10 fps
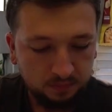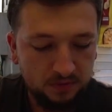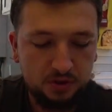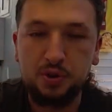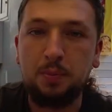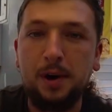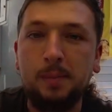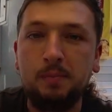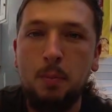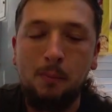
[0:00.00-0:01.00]
It's the bread.
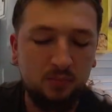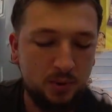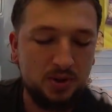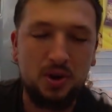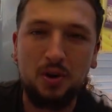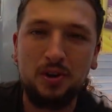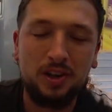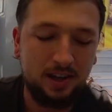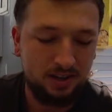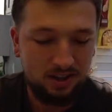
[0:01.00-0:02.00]
The bread's
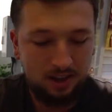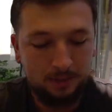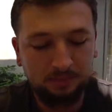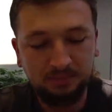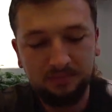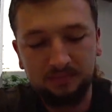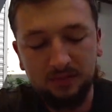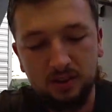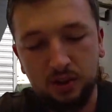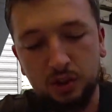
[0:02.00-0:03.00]
oily. It's like
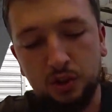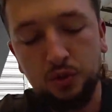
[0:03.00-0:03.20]
it's just